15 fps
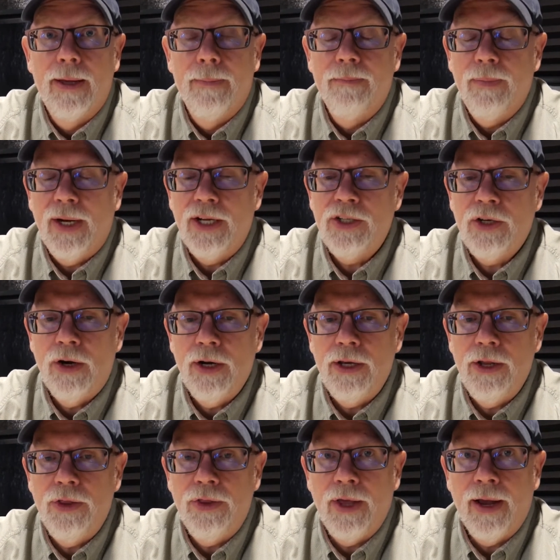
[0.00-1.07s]
But I started
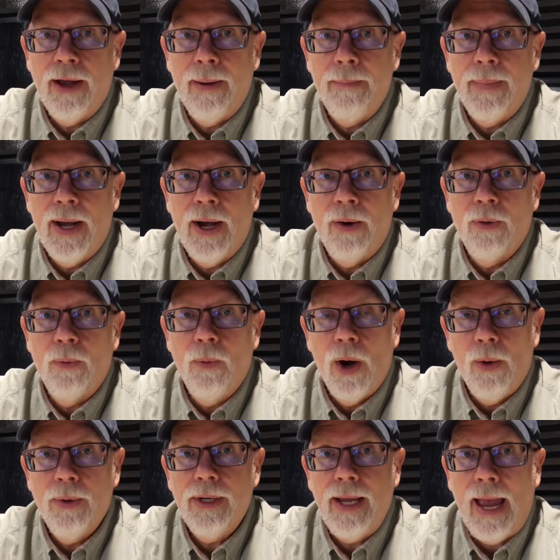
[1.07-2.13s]
to think about
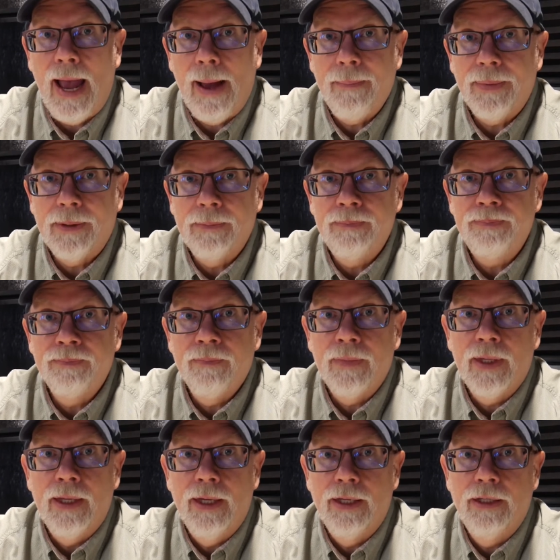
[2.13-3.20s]
what would happen
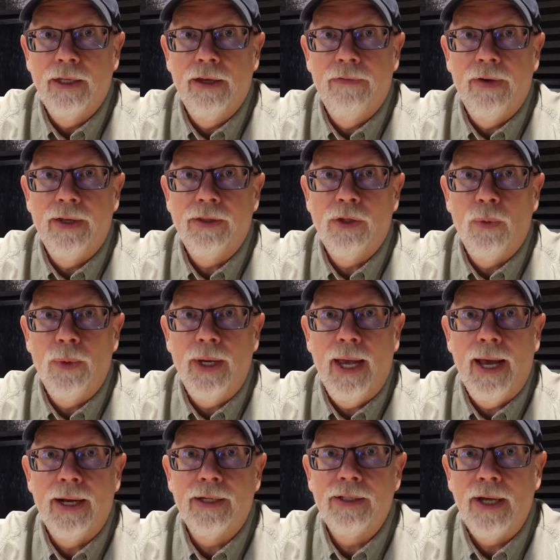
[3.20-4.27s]
in the event that we
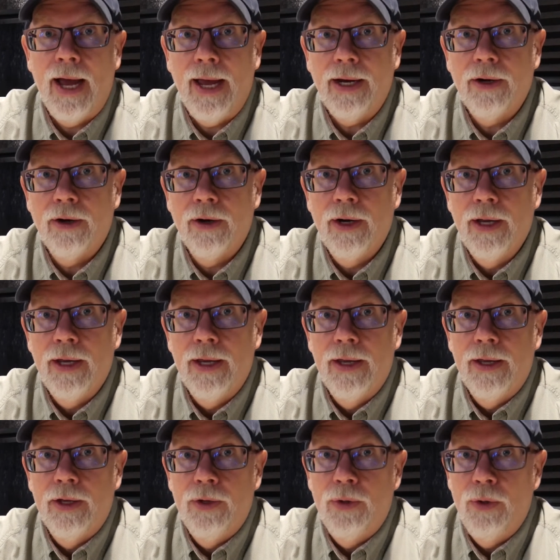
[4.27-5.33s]
had a tire
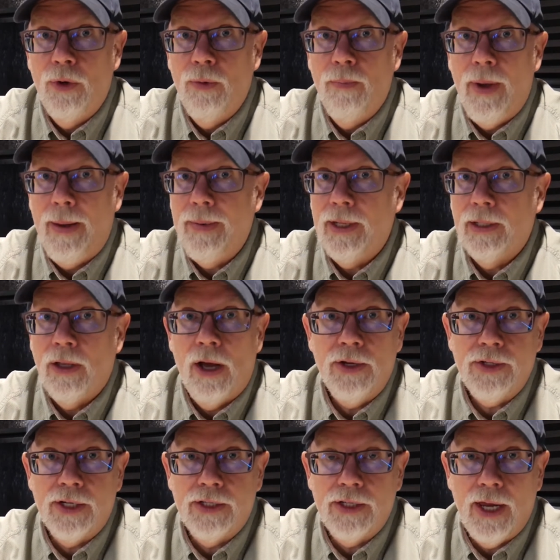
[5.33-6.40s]
who maybe
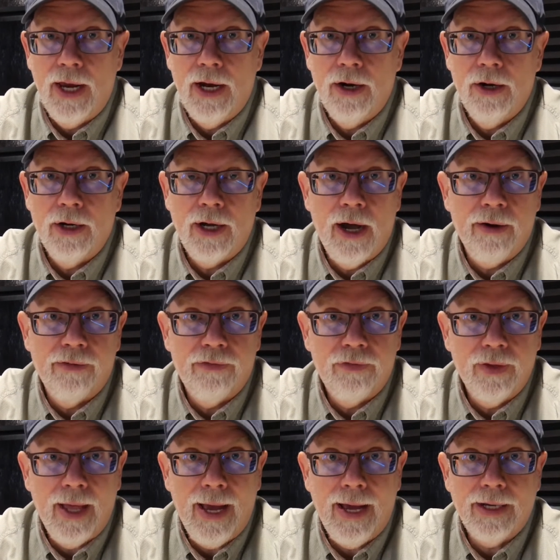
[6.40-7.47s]
lost its air, it got a
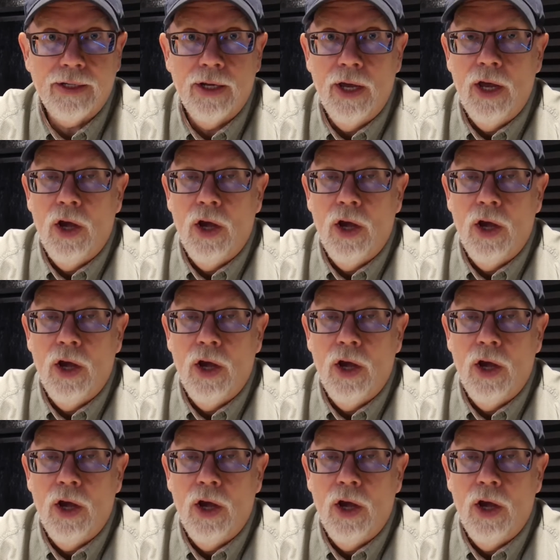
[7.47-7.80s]
flat,